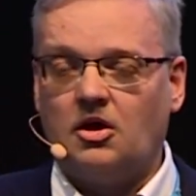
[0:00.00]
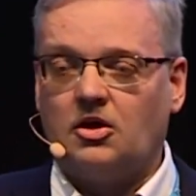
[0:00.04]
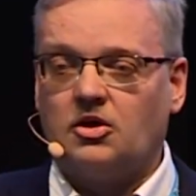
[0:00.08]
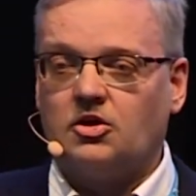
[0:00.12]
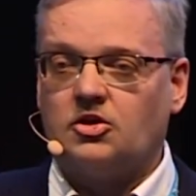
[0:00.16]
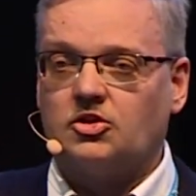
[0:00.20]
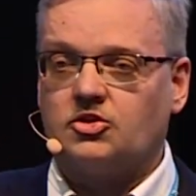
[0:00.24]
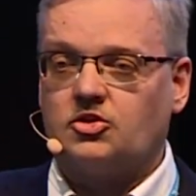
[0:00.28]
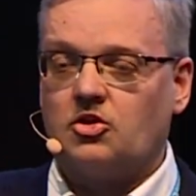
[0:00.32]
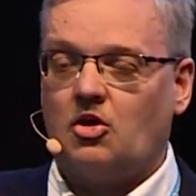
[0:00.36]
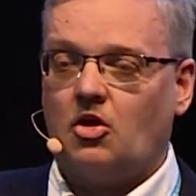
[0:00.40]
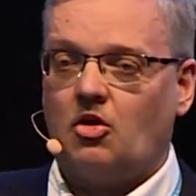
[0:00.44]

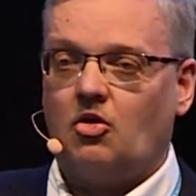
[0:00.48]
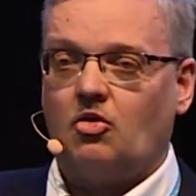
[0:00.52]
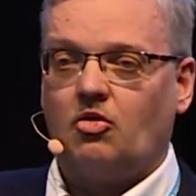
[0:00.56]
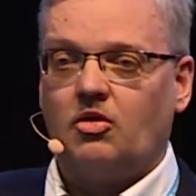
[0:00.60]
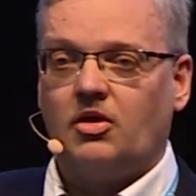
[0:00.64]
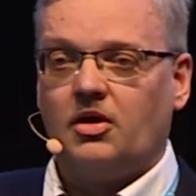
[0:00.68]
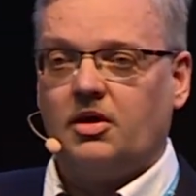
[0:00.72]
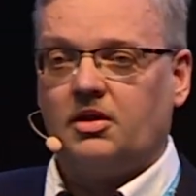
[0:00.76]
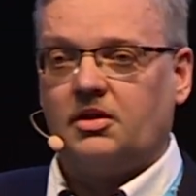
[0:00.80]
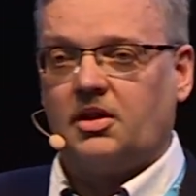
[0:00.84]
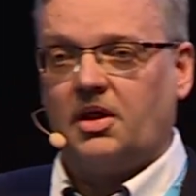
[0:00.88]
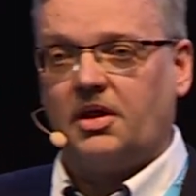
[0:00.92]
So
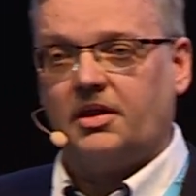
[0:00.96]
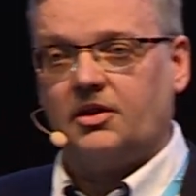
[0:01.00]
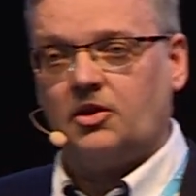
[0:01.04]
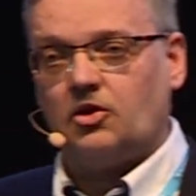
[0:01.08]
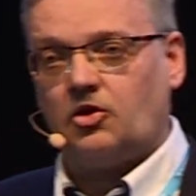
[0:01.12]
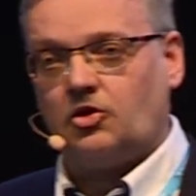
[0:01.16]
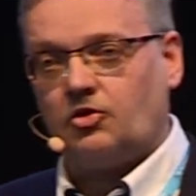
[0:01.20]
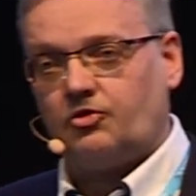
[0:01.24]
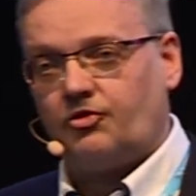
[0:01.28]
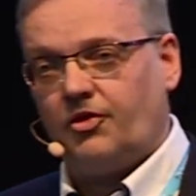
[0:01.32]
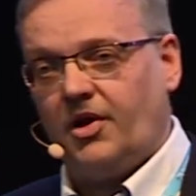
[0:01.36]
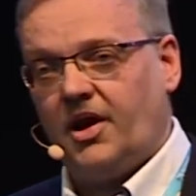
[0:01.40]
then
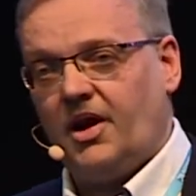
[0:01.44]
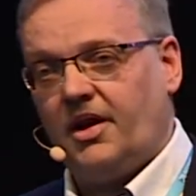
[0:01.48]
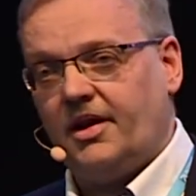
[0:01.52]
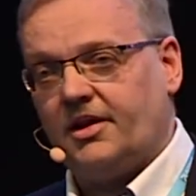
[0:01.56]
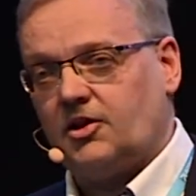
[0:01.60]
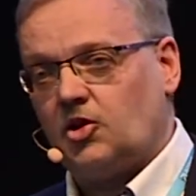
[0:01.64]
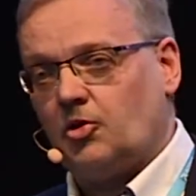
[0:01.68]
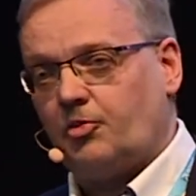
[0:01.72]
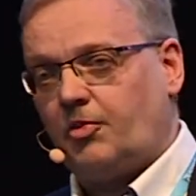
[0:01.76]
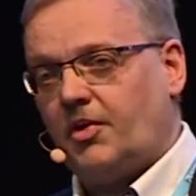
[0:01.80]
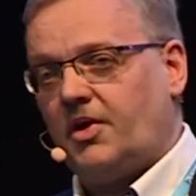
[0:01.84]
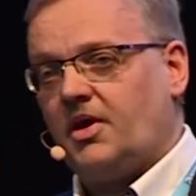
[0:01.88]
really
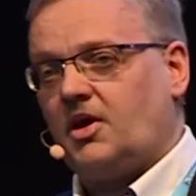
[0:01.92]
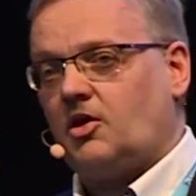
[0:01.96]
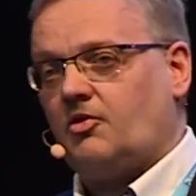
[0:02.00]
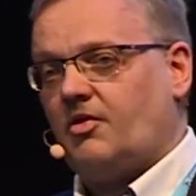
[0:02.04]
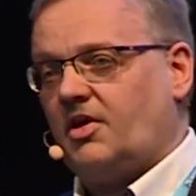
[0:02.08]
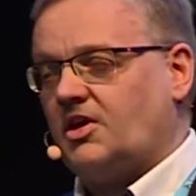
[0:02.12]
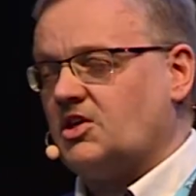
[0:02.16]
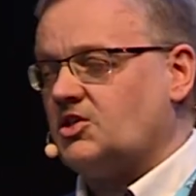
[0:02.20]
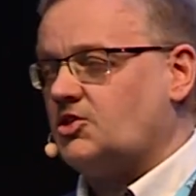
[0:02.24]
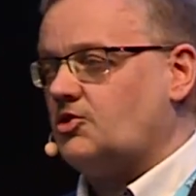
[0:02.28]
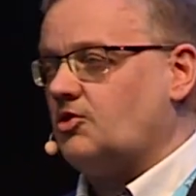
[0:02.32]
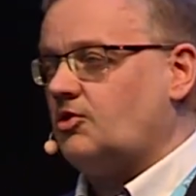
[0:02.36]
the big
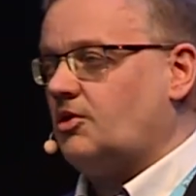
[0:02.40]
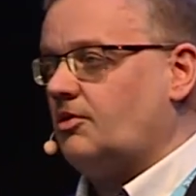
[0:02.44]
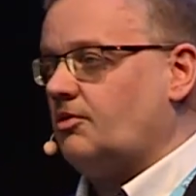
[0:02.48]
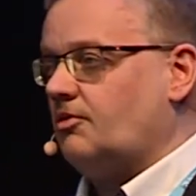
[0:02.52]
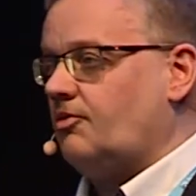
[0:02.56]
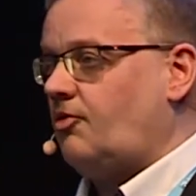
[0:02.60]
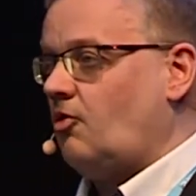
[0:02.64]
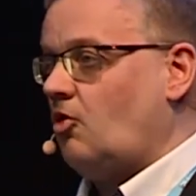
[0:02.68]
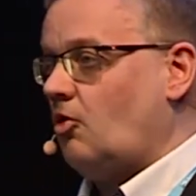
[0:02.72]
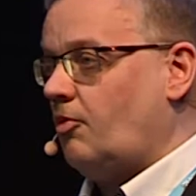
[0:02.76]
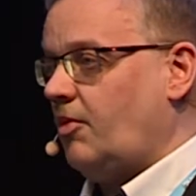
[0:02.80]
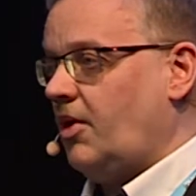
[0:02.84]
question
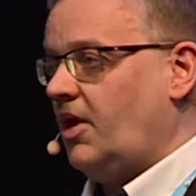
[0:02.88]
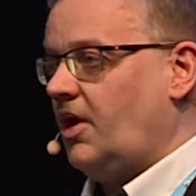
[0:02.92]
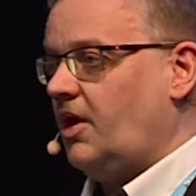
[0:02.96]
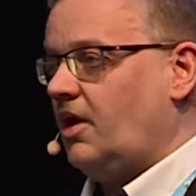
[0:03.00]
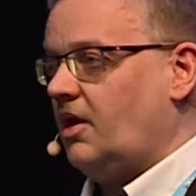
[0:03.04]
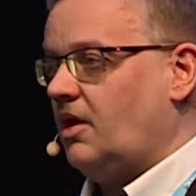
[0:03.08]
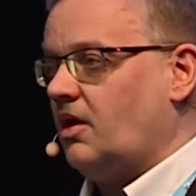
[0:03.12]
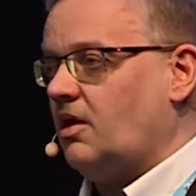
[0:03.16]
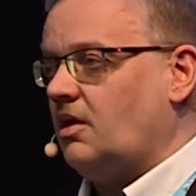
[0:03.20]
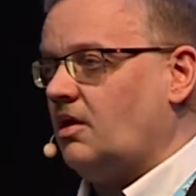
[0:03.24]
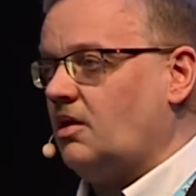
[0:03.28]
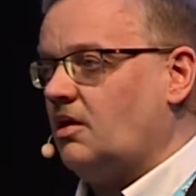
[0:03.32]
for me
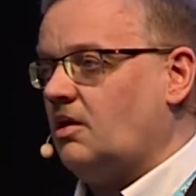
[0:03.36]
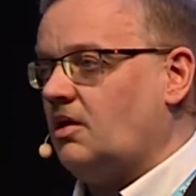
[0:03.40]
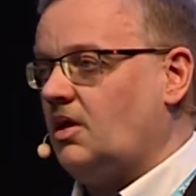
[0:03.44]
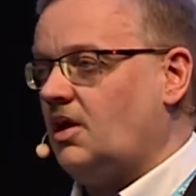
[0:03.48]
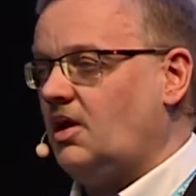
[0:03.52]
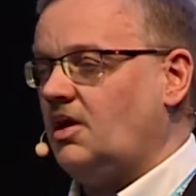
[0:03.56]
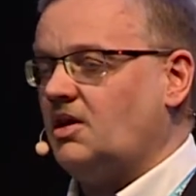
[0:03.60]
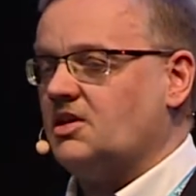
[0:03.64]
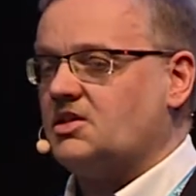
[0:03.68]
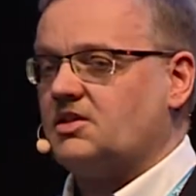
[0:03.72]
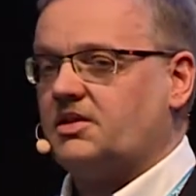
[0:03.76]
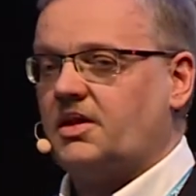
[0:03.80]

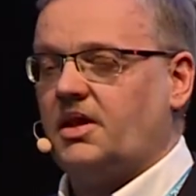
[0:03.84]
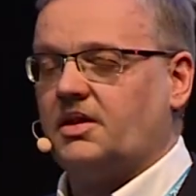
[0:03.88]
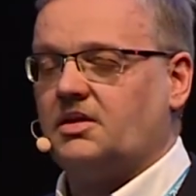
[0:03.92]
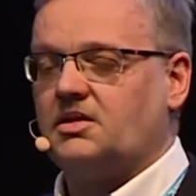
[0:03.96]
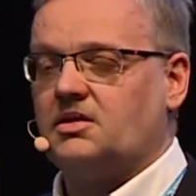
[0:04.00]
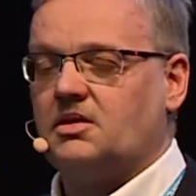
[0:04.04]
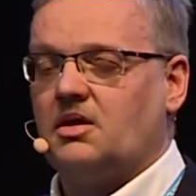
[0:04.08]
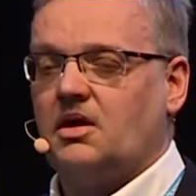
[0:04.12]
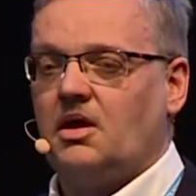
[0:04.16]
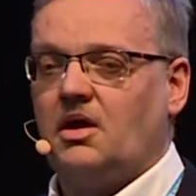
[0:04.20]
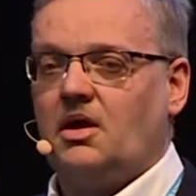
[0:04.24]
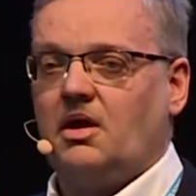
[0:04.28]
is that
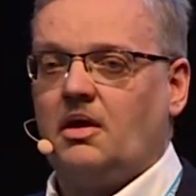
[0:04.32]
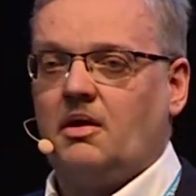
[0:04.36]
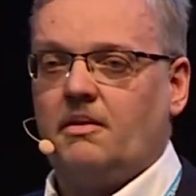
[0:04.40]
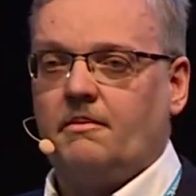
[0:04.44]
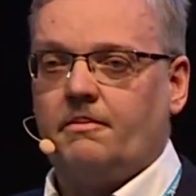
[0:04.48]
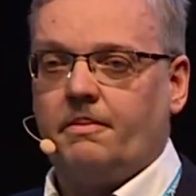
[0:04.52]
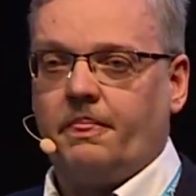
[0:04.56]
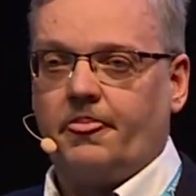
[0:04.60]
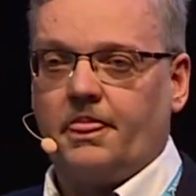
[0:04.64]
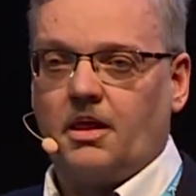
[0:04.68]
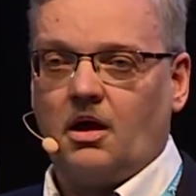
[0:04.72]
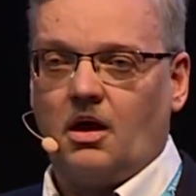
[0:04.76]

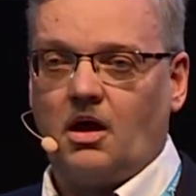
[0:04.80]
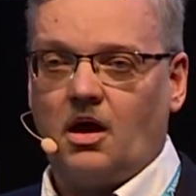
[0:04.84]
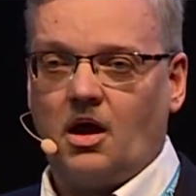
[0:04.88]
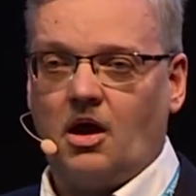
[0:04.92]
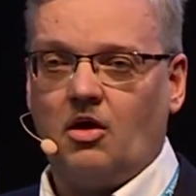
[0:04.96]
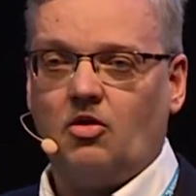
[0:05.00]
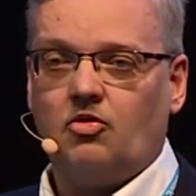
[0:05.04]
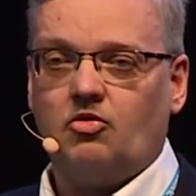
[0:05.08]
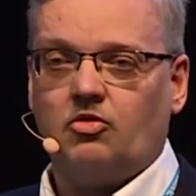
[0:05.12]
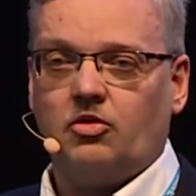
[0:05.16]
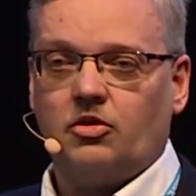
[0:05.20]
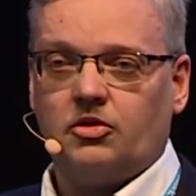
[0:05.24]

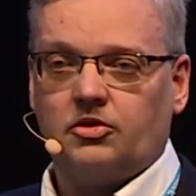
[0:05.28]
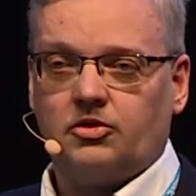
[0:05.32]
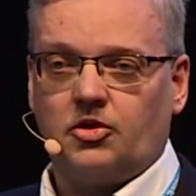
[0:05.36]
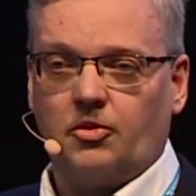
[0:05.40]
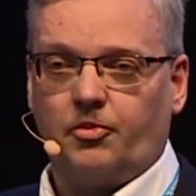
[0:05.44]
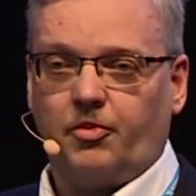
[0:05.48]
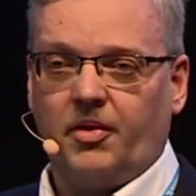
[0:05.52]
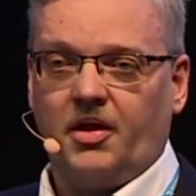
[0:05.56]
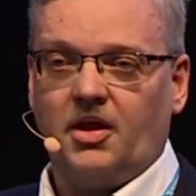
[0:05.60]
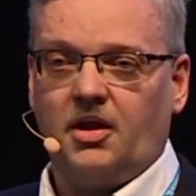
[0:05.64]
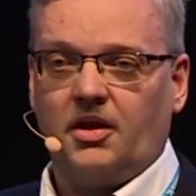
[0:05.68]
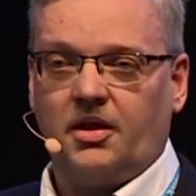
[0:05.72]
how the
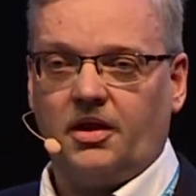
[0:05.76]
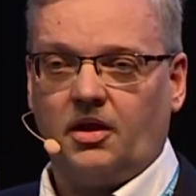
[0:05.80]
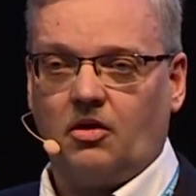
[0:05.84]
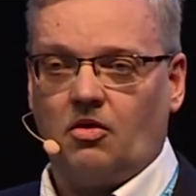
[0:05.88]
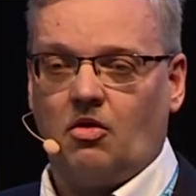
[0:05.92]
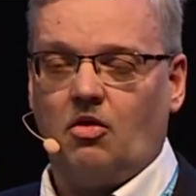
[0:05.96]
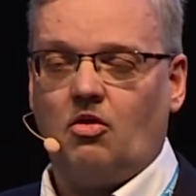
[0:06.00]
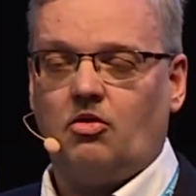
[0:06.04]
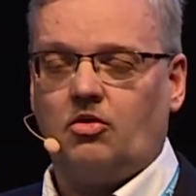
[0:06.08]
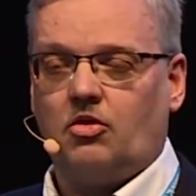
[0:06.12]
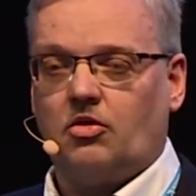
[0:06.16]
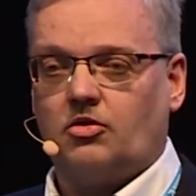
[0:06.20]
building
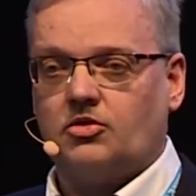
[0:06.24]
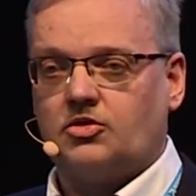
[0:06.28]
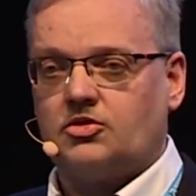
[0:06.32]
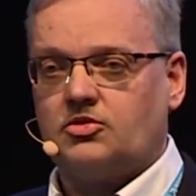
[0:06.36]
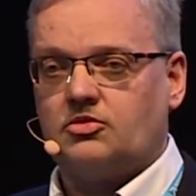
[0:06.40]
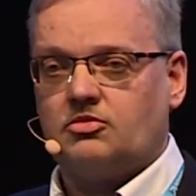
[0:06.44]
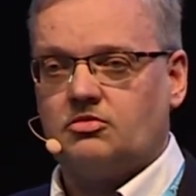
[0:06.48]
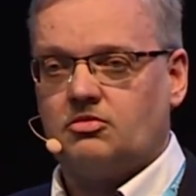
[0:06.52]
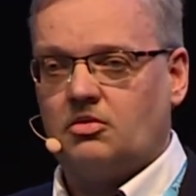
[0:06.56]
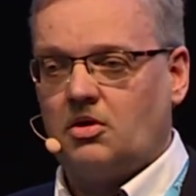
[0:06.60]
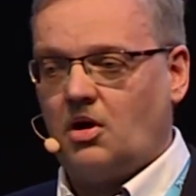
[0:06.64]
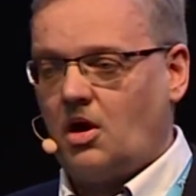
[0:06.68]
owners
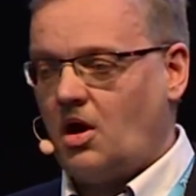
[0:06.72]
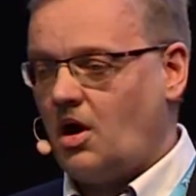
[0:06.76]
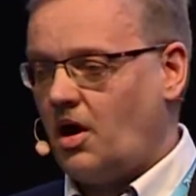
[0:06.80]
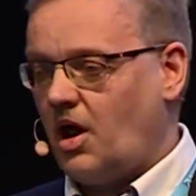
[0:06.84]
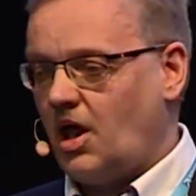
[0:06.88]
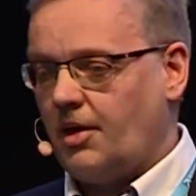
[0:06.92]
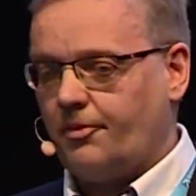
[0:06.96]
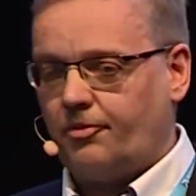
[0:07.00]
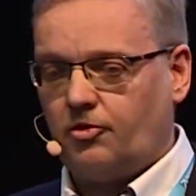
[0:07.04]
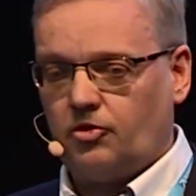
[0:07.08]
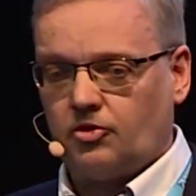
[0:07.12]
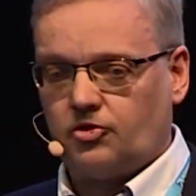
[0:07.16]
are
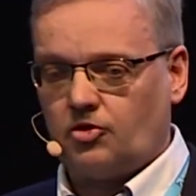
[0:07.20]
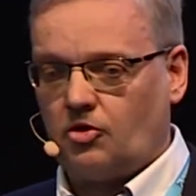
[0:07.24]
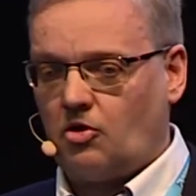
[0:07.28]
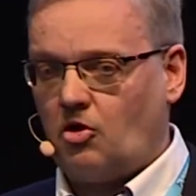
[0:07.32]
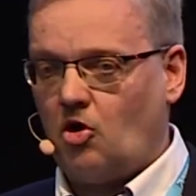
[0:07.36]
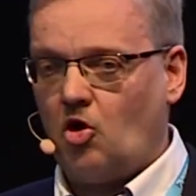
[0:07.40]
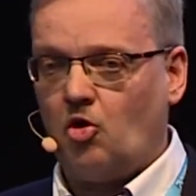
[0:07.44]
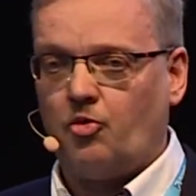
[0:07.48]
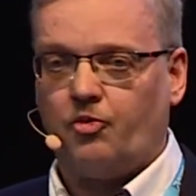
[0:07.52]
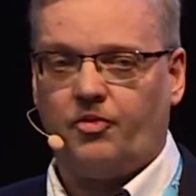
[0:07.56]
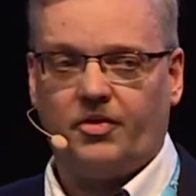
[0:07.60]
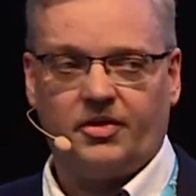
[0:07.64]
able to
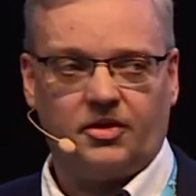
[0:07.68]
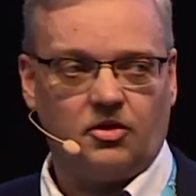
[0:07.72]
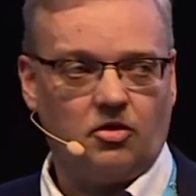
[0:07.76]
cope with